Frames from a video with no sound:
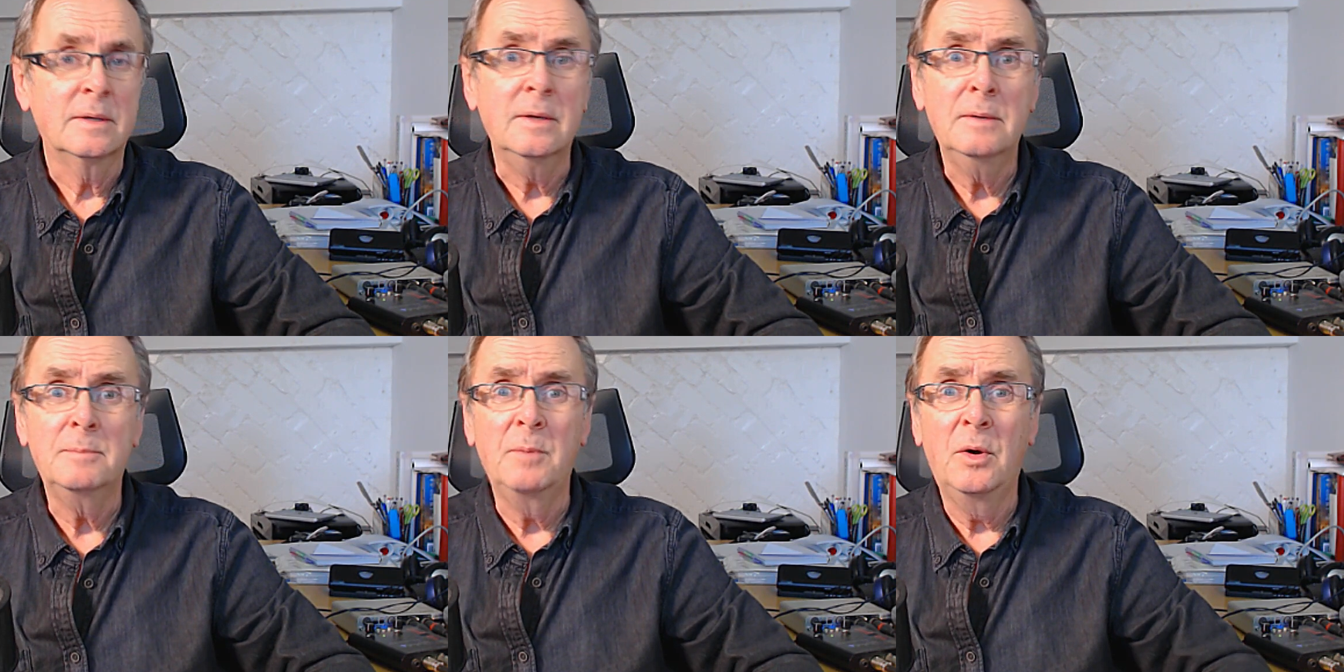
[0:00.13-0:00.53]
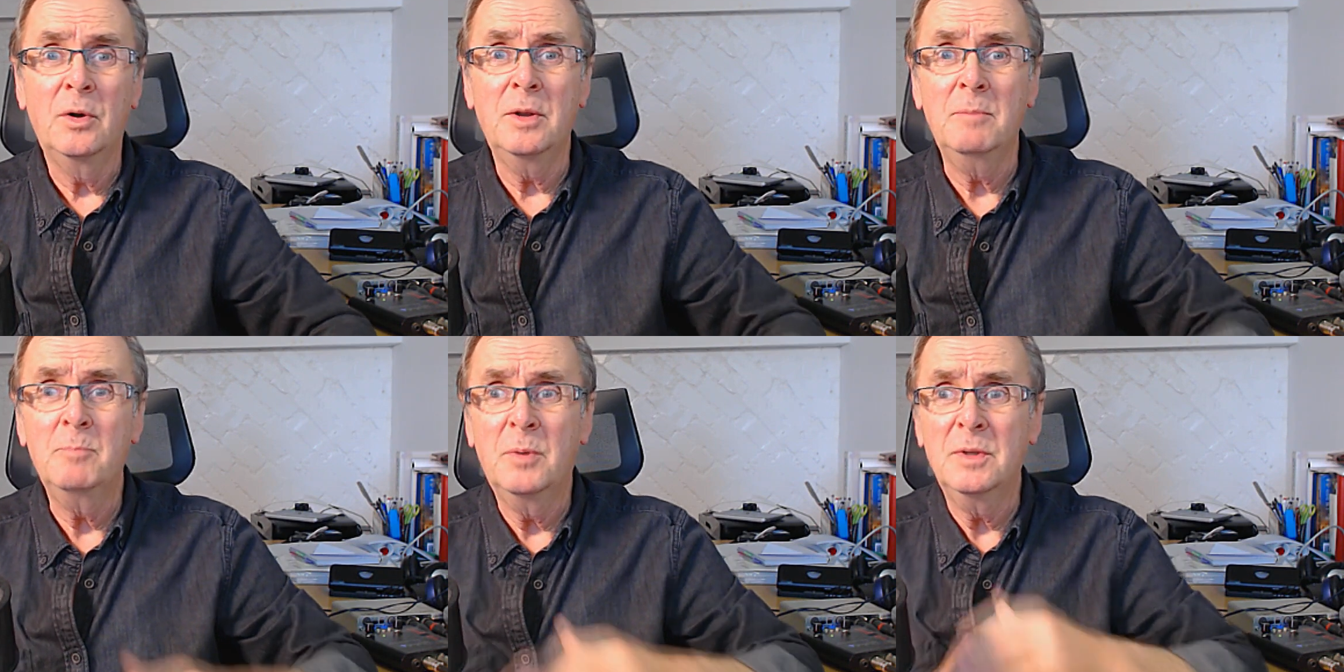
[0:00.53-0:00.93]
Good
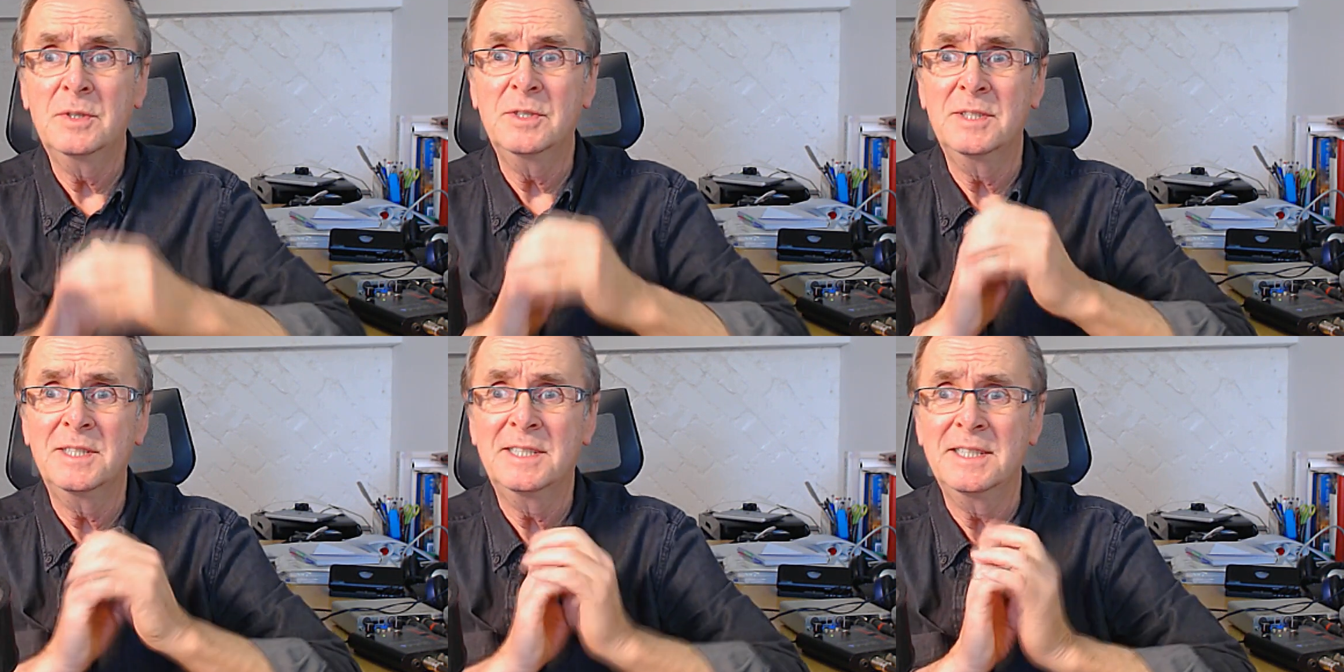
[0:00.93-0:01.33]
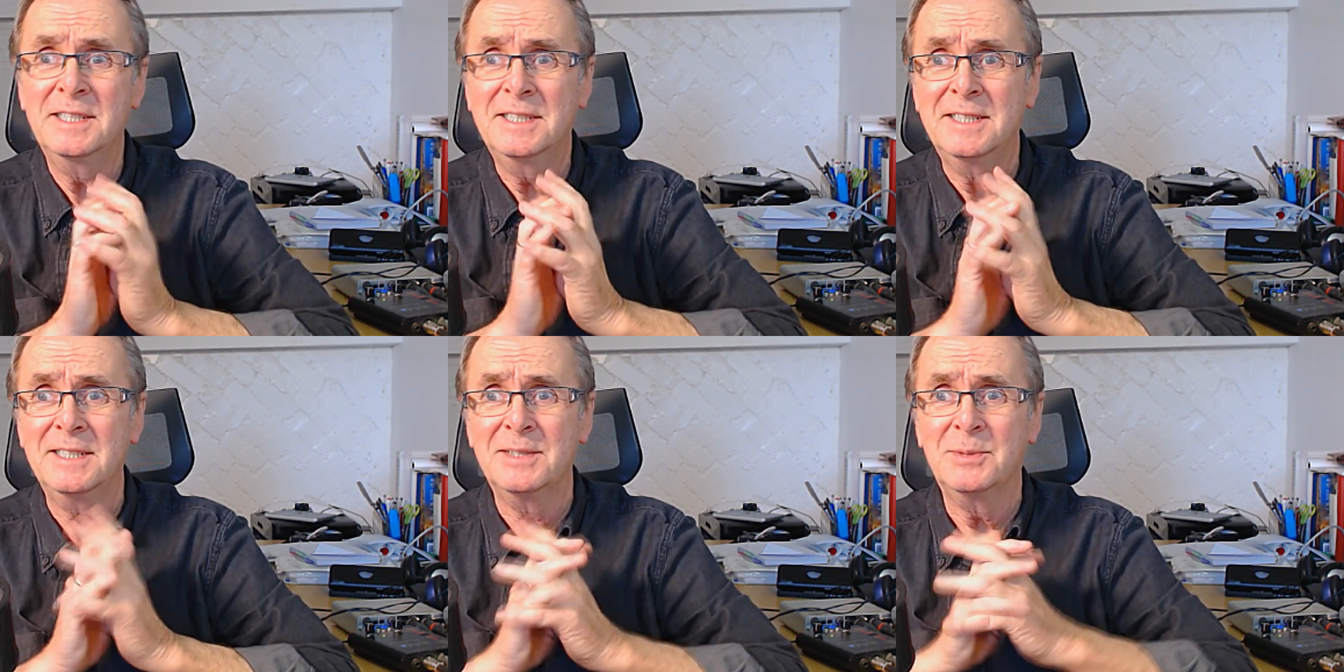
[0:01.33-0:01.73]
morning, brothers and
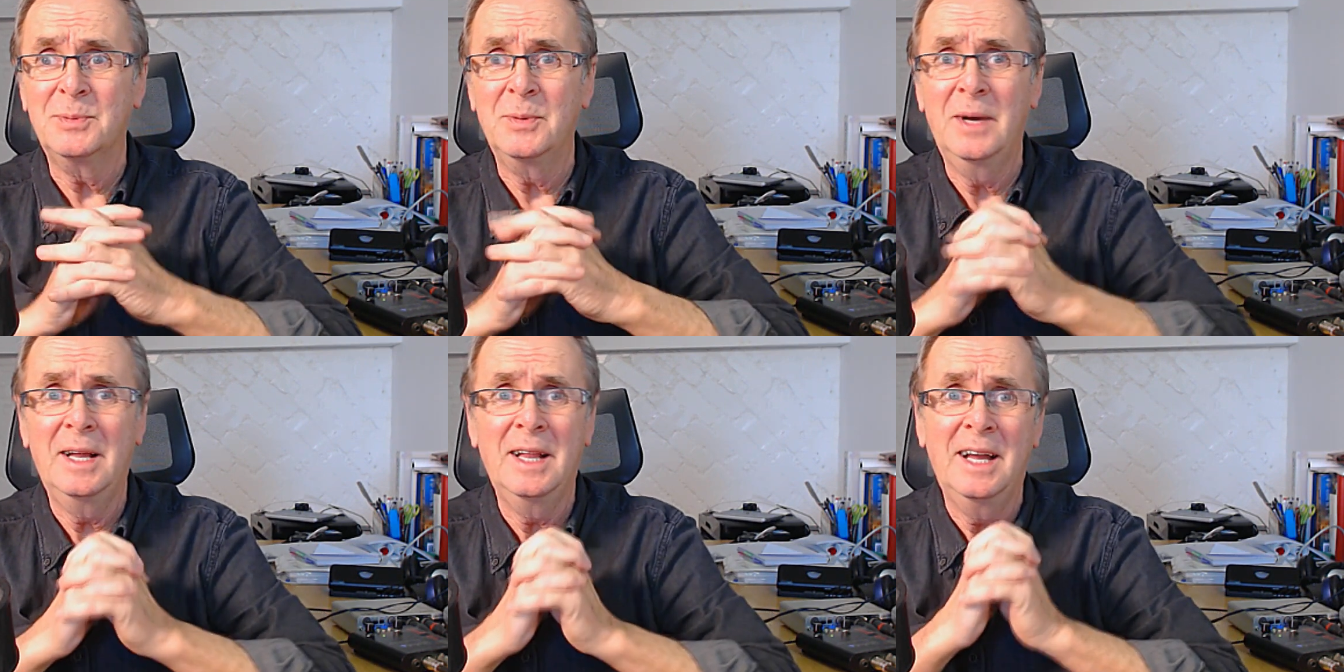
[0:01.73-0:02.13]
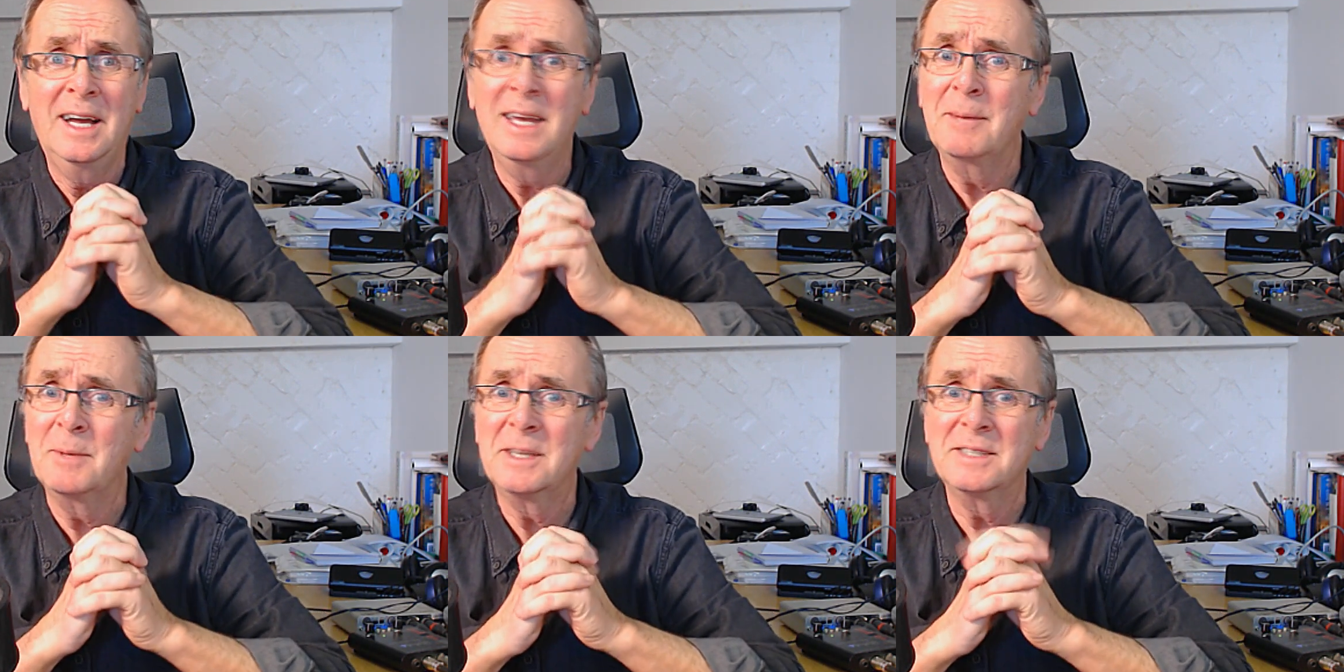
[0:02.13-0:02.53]
sisters. Well,
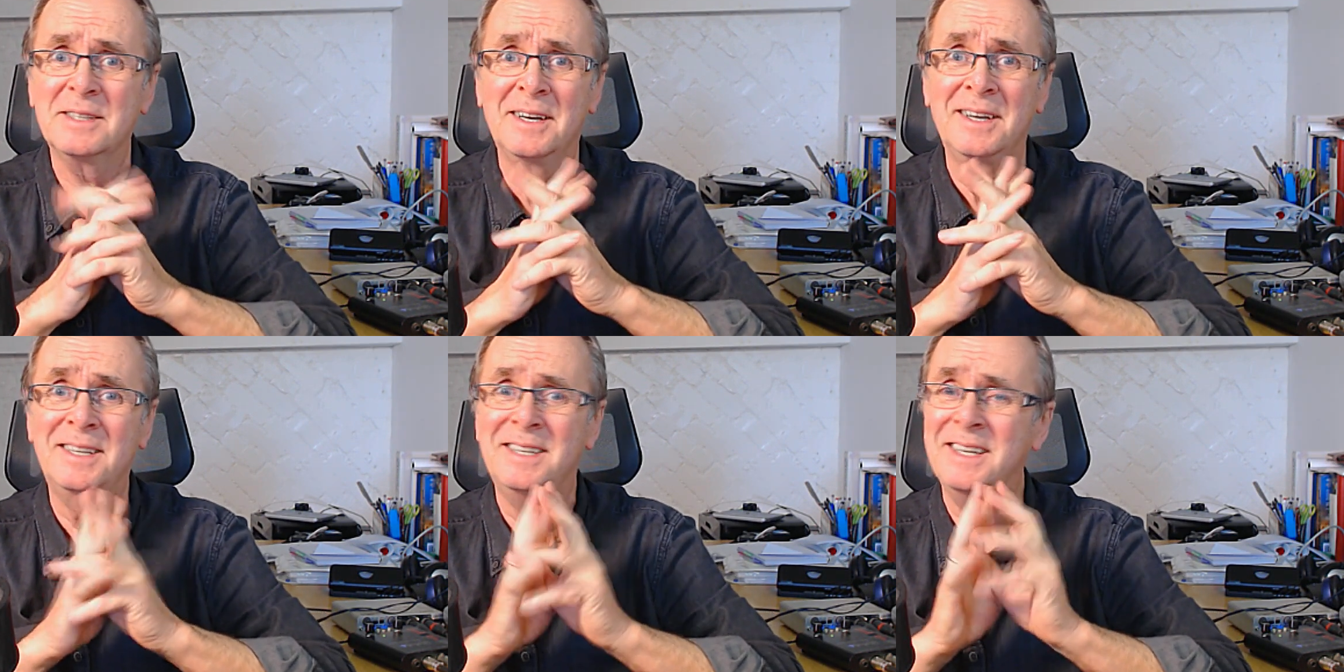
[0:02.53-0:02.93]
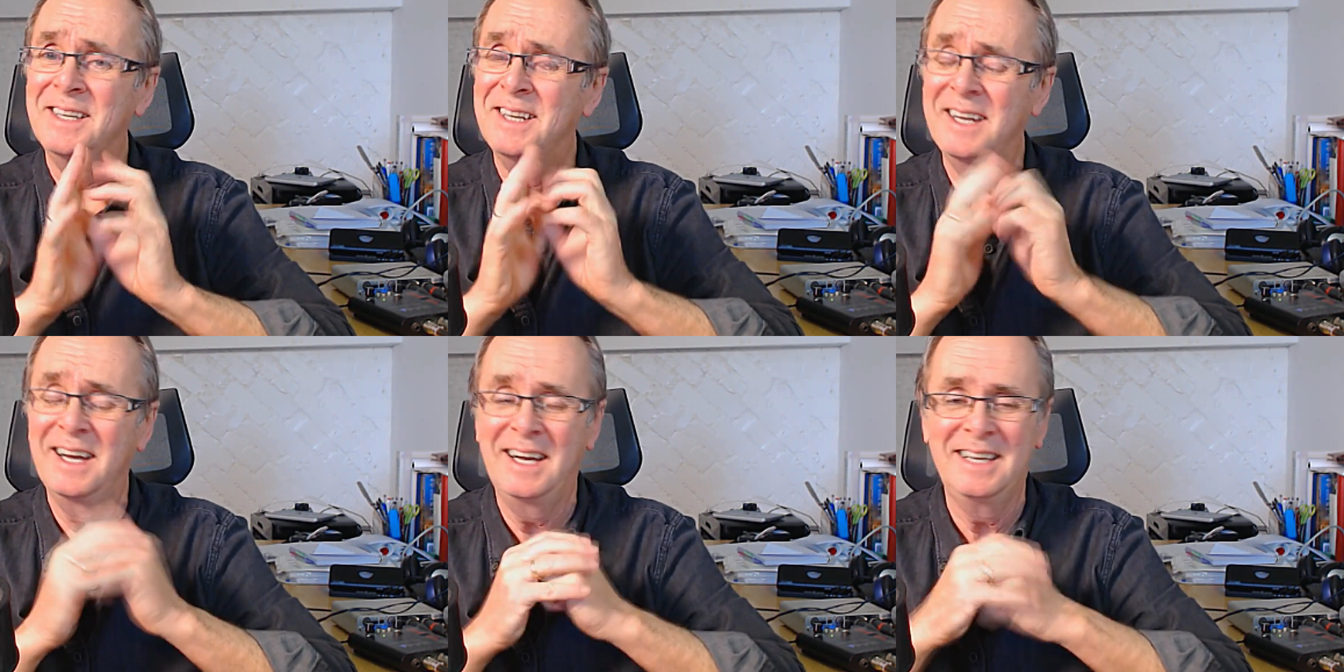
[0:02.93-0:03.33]
I am
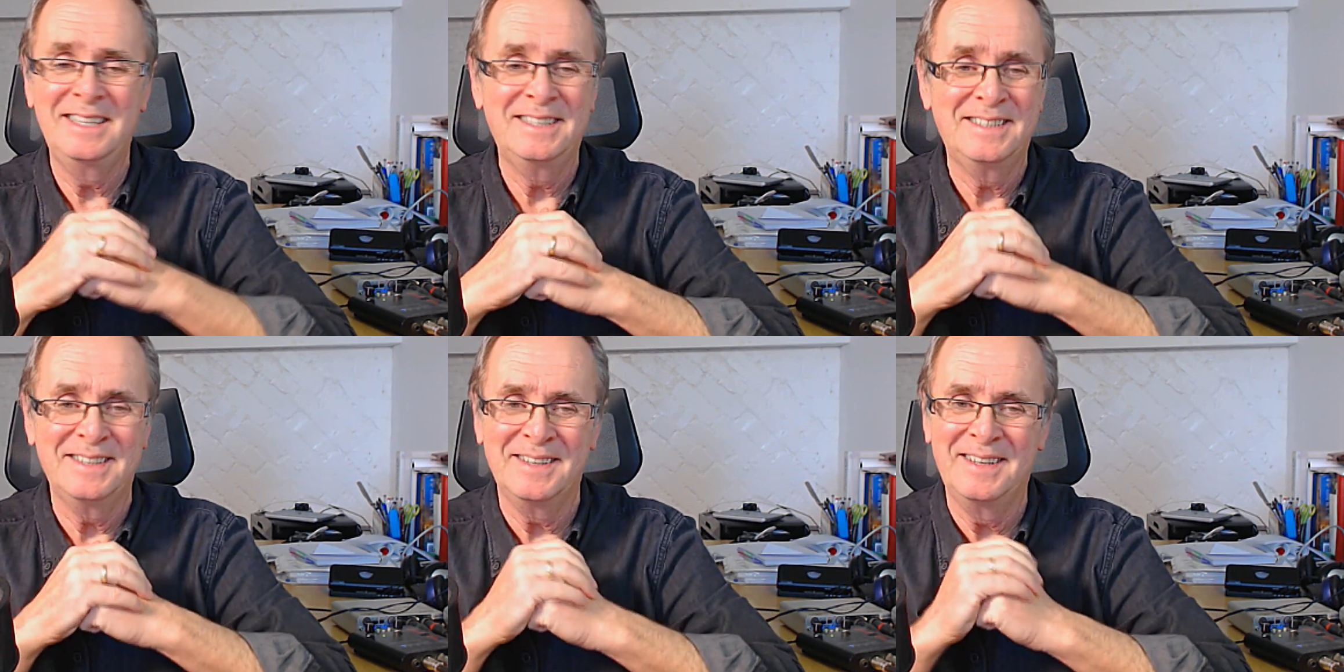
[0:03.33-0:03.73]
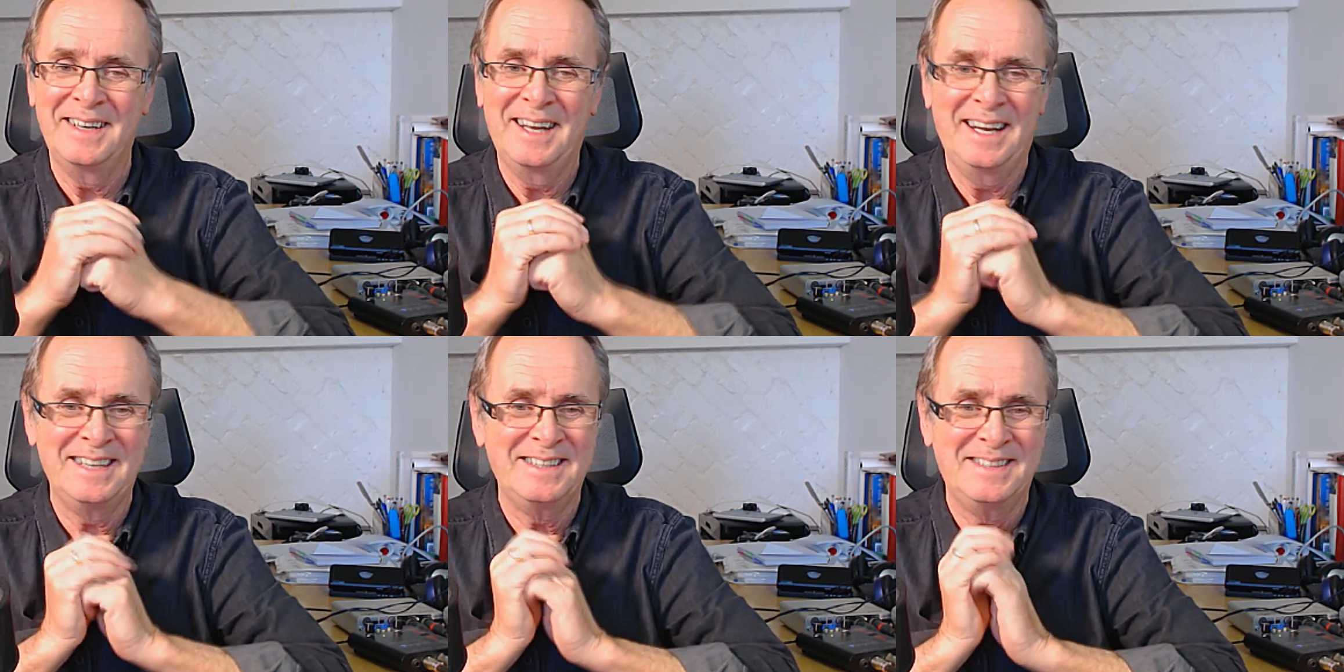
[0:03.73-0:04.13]
excited. I don't,
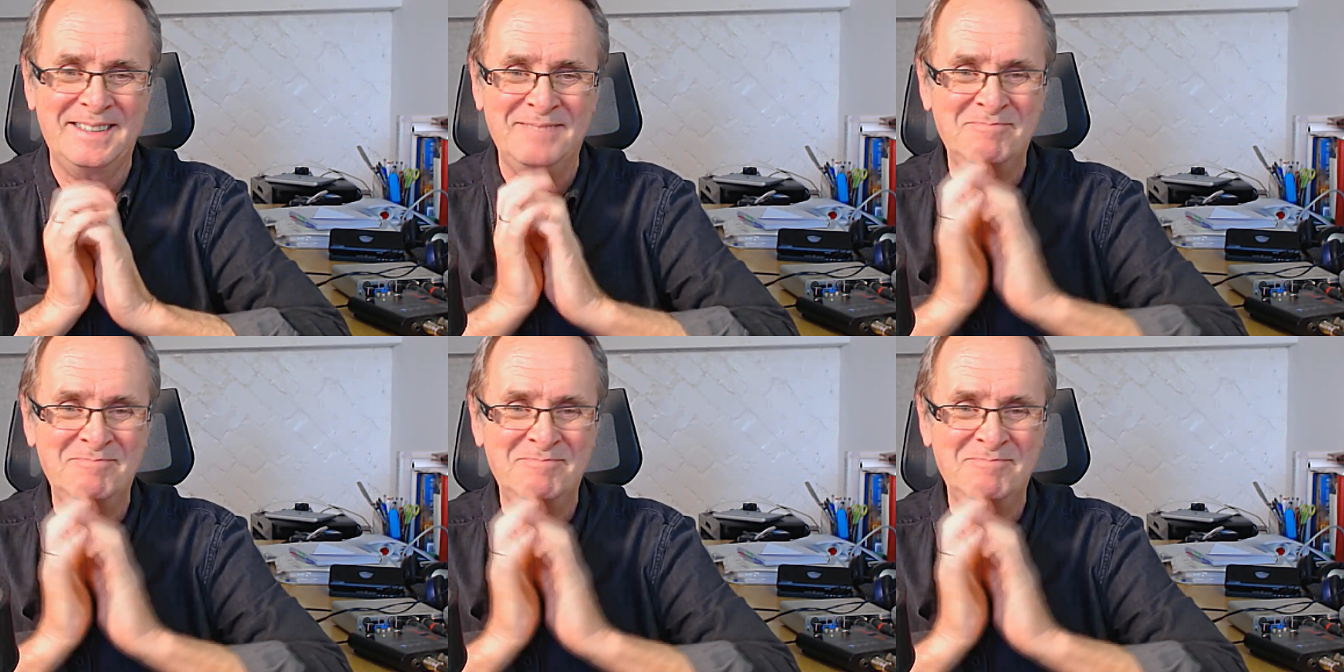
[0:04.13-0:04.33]
I,